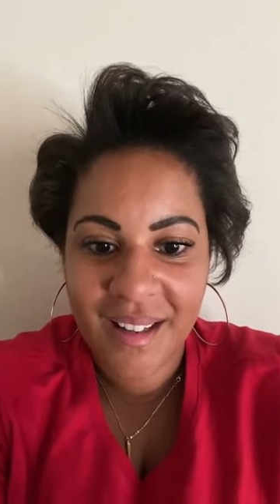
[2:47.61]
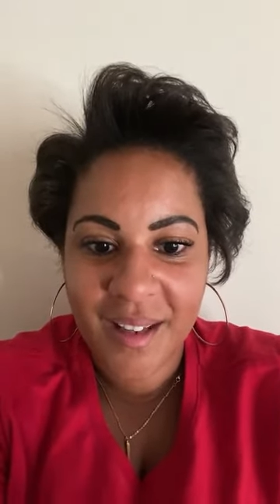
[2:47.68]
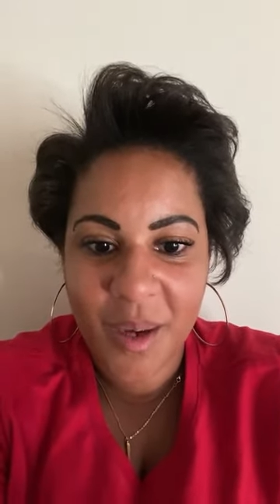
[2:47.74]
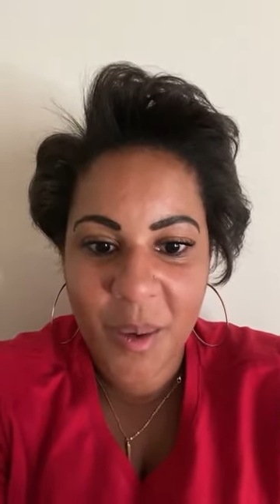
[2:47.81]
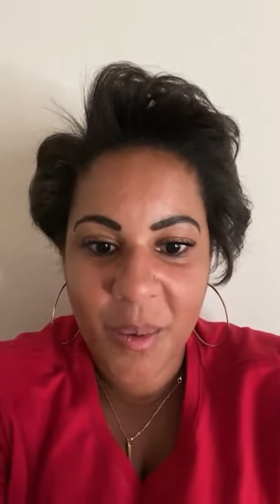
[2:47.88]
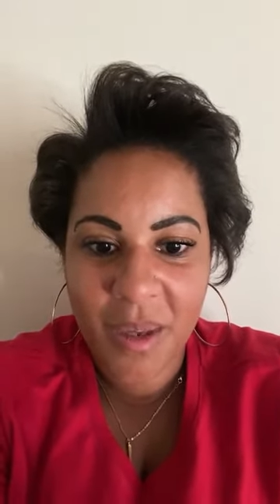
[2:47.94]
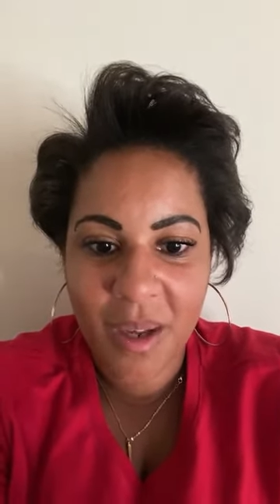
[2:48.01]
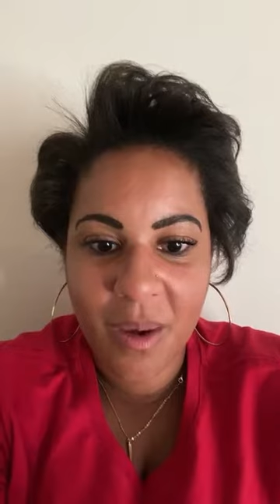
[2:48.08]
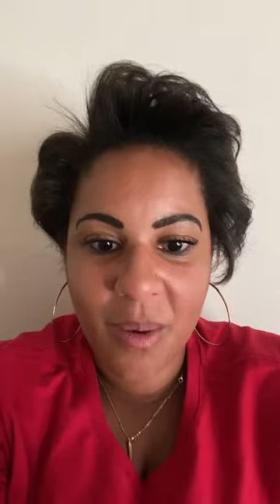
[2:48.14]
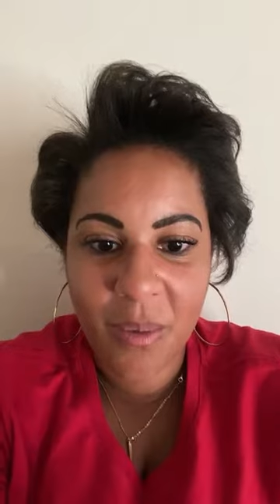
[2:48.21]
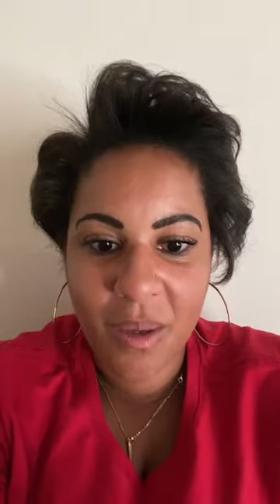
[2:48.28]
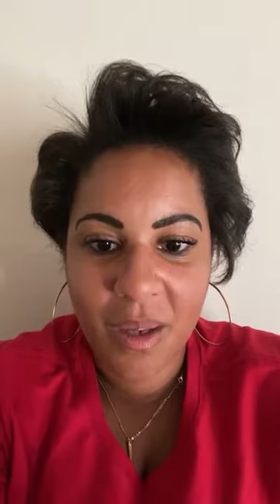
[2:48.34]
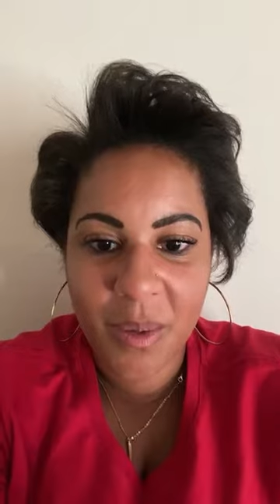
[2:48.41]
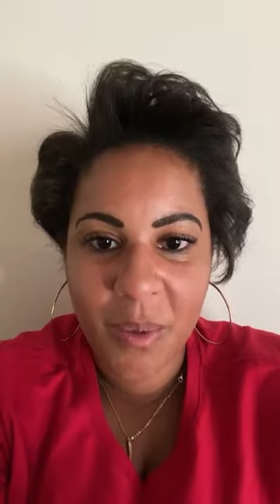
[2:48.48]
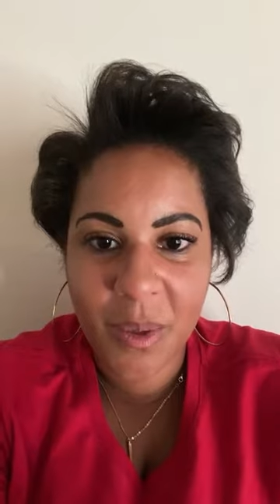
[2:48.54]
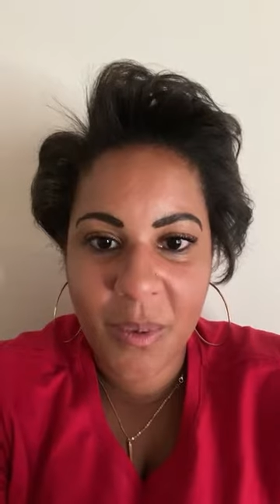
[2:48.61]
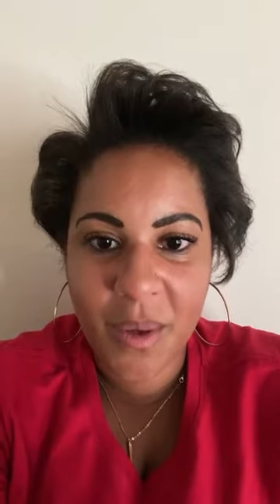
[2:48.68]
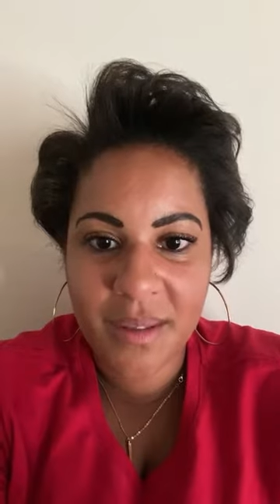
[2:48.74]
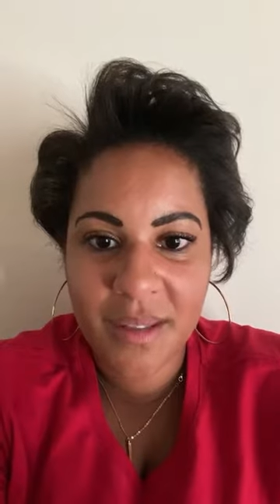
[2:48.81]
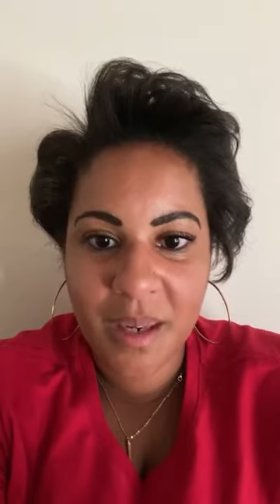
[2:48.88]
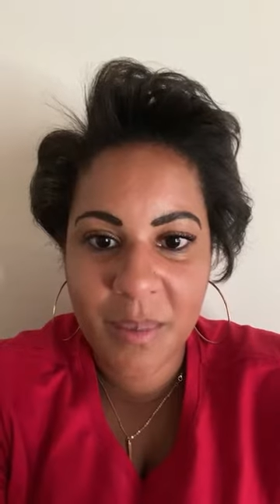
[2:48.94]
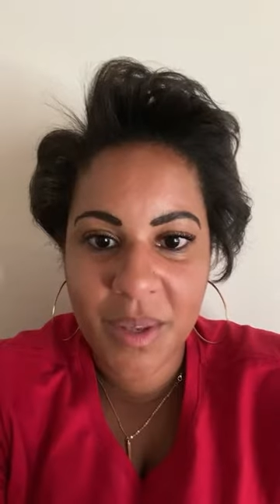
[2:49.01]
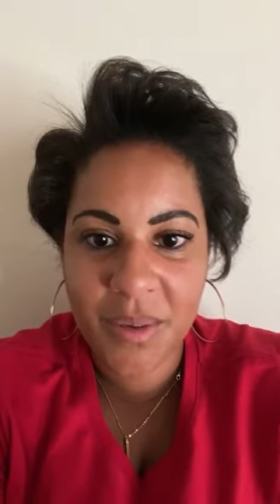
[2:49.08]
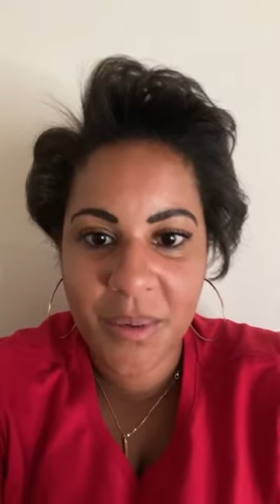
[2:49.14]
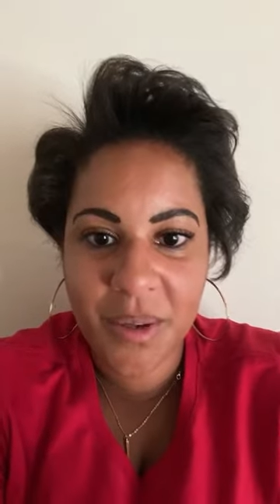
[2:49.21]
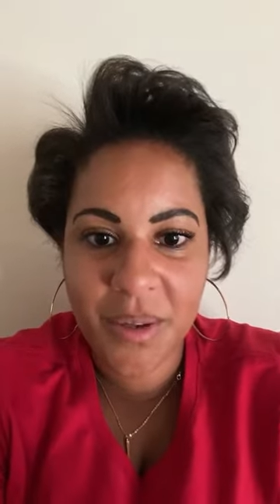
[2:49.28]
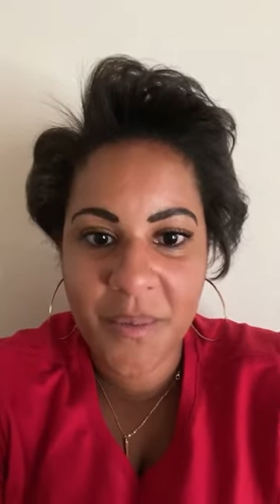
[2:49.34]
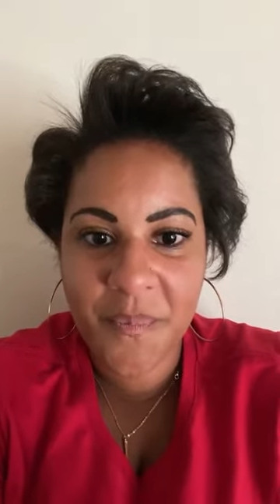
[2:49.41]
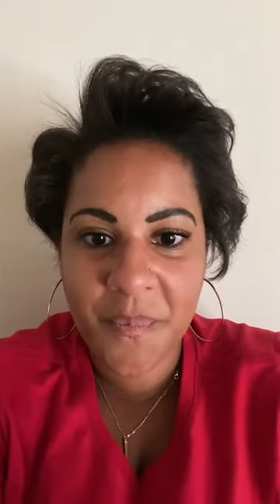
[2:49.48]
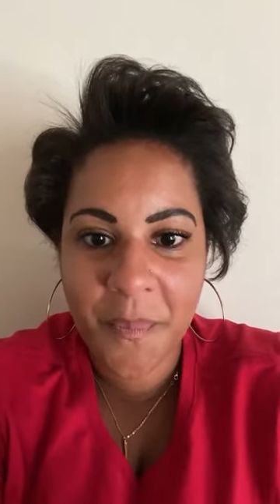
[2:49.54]
There we go. We got a request coming
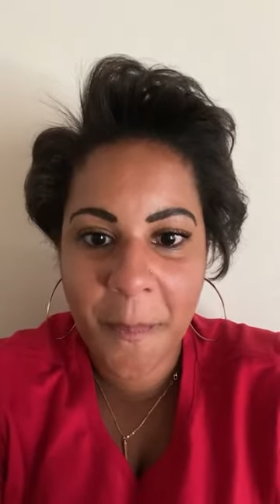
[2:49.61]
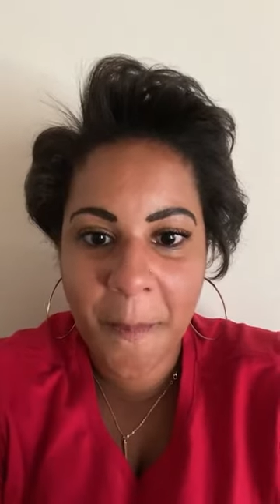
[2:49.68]
through.